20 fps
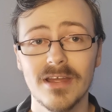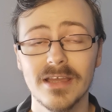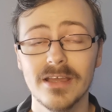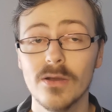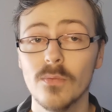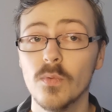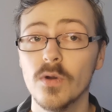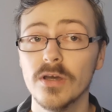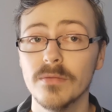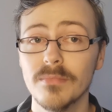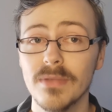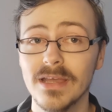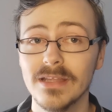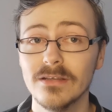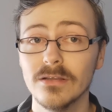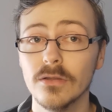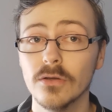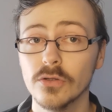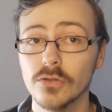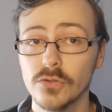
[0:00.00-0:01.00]
Ryker weren't made
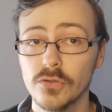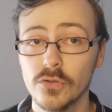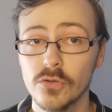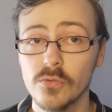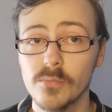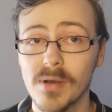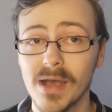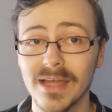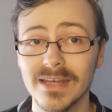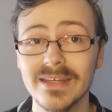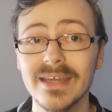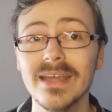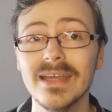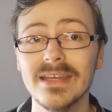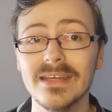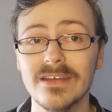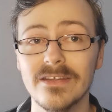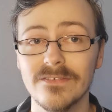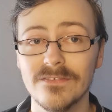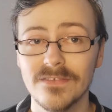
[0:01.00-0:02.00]
to look too bad
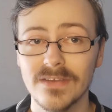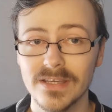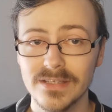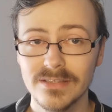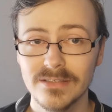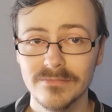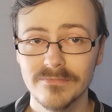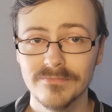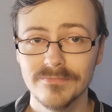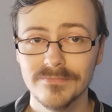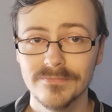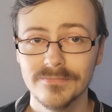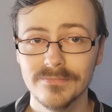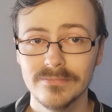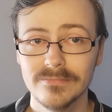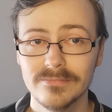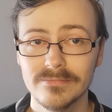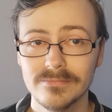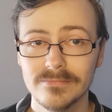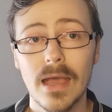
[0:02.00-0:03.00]
in defeat.
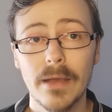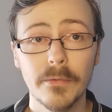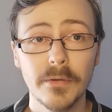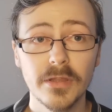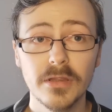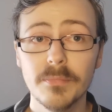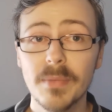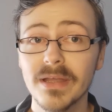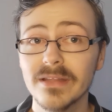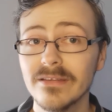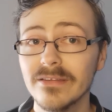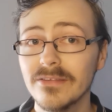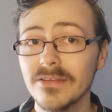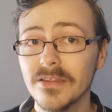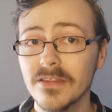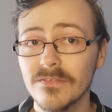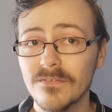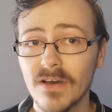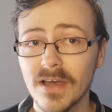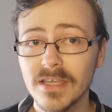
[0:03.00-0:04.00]
I would expect to see
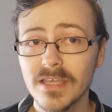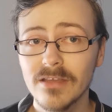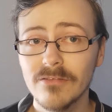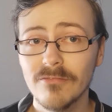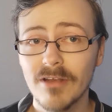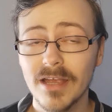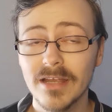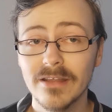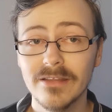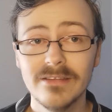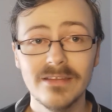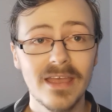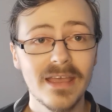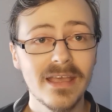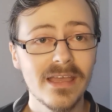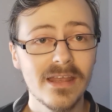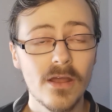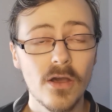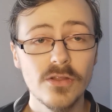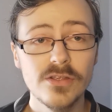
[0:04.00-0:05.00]
the Viking Raiders
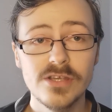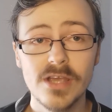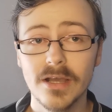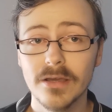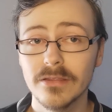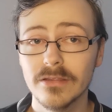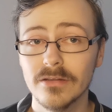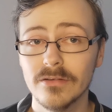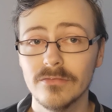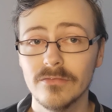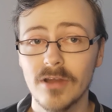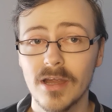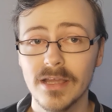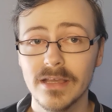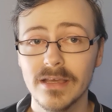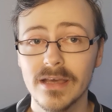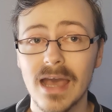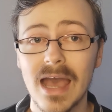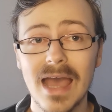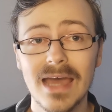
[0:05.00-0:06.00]
taking on Jackson
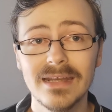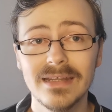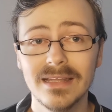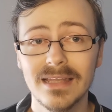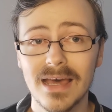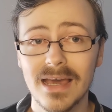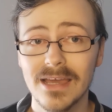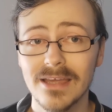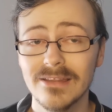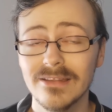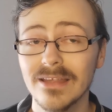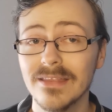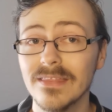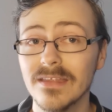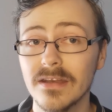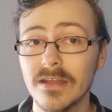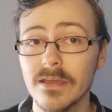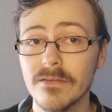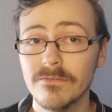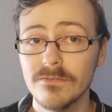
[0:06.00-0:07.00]
Ryker and Elias in
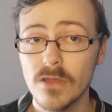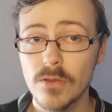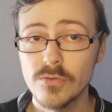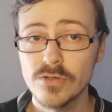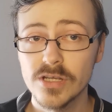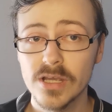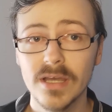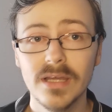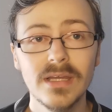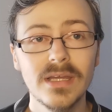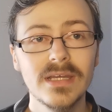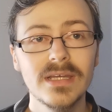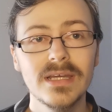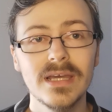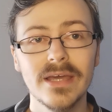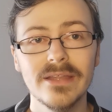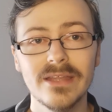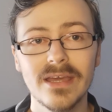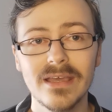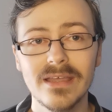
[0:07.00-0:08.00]
the near future
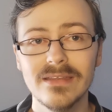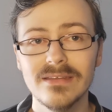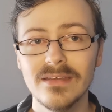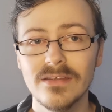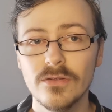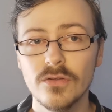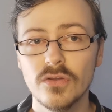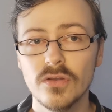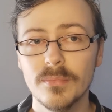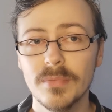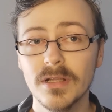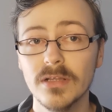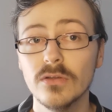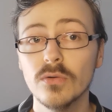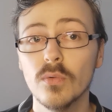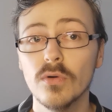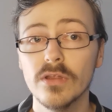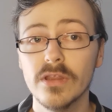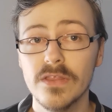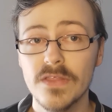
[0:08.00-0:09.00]
as they continue to build
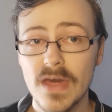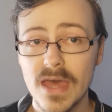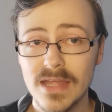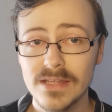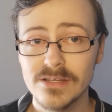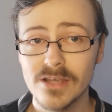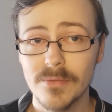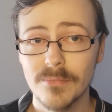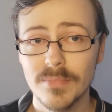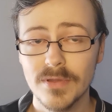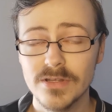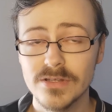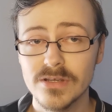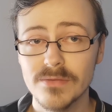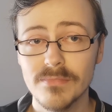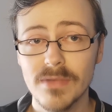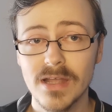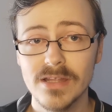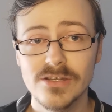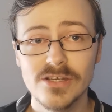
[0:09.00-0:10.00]
towards their
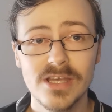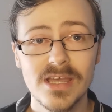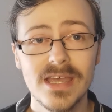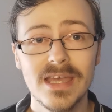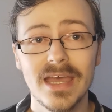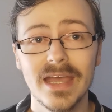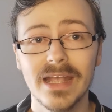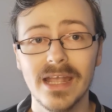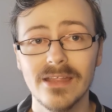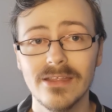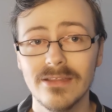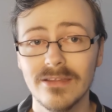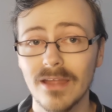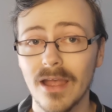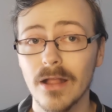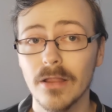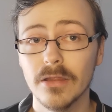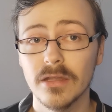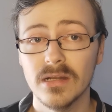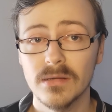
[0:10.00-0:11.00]
championship match against
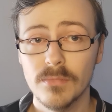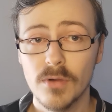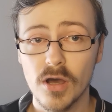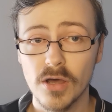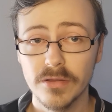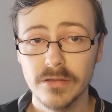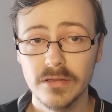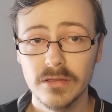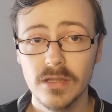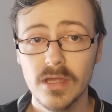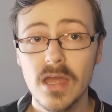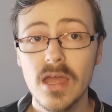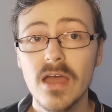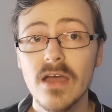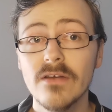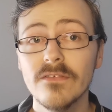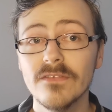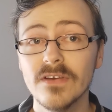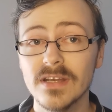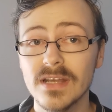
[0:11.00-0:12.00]
Styles and Omos.
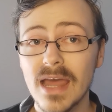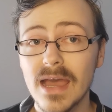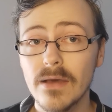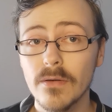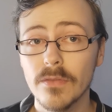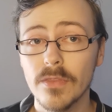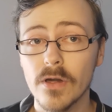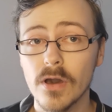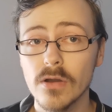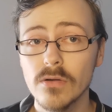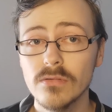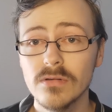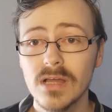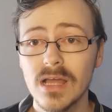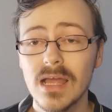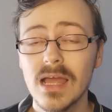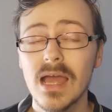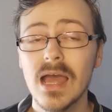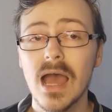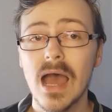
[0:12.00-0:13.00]
For now though,
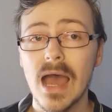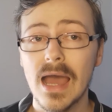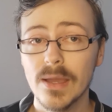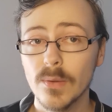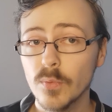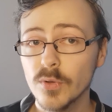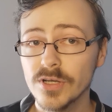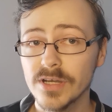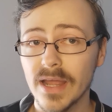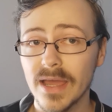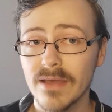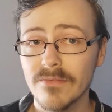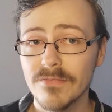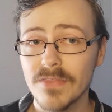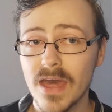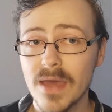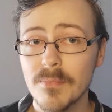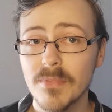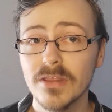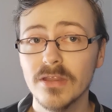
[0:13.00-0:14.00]
I wouldn't have
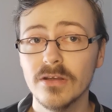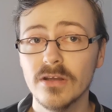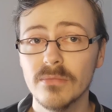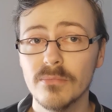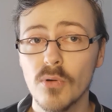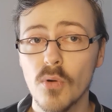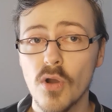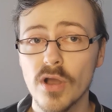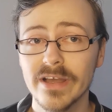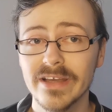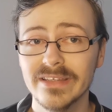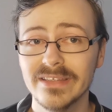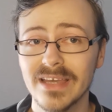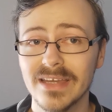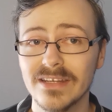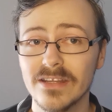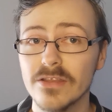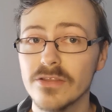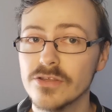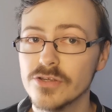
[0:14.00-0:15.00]
them as the #1
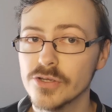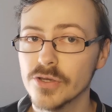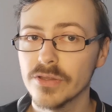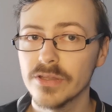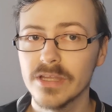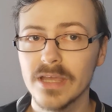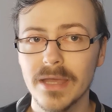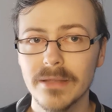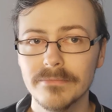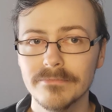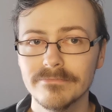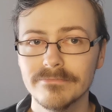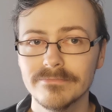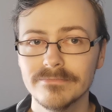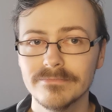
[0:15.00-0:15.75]
contenders just yet.